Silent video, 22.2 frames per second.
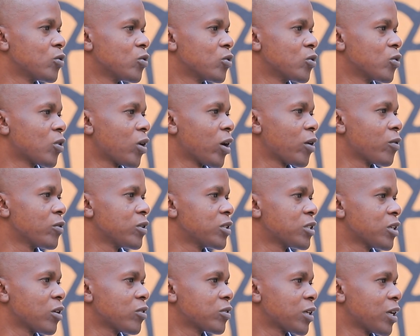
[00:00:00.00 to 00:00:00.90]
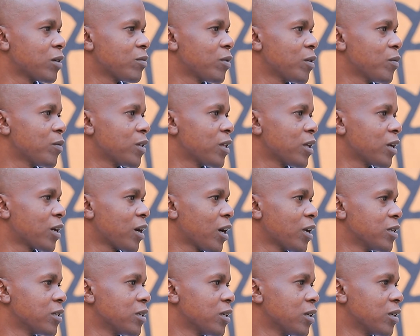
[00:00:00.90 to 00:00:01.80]
you can reach out and maybe they
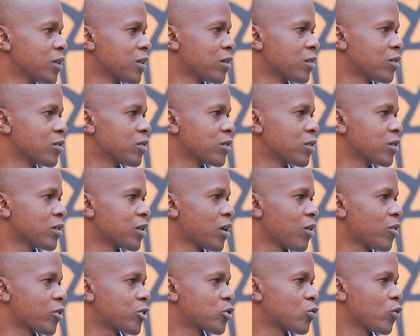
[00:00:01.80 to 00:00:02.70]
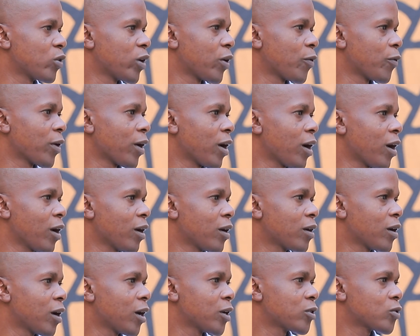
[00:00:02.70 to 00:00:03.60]
can direct you where we are
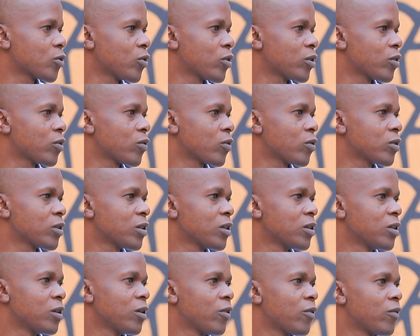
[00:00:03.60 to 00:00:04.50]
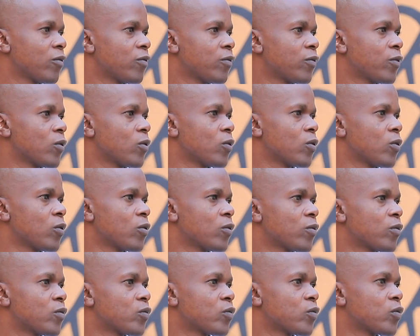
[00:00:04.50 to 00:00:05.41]
at Owen Road for
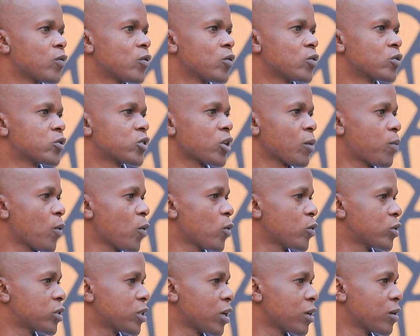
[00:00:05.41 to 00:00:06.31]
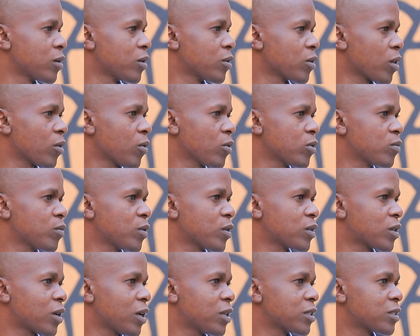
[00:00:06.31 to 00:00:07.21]
support, and not
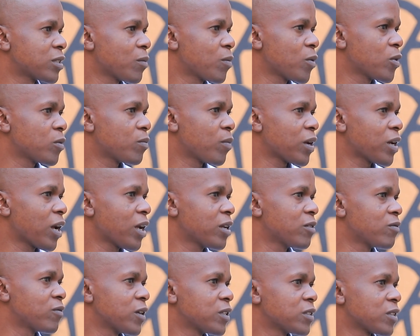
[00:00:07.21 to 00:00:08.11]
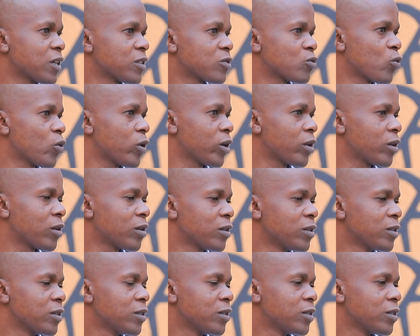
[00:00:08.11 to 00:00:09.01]
basically support, but advice as well.
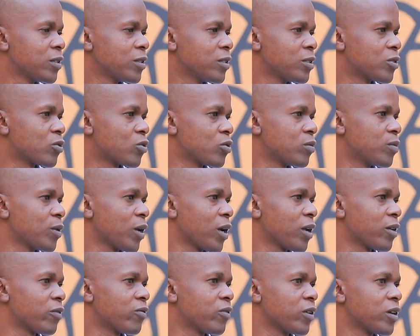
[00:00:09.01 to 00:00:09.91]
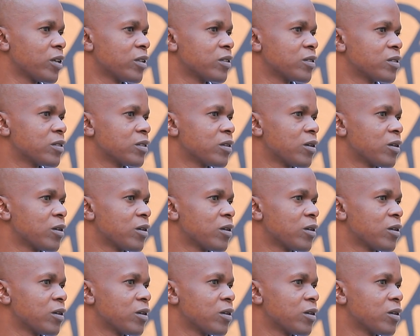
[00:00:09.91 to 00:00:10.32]
It could be advice.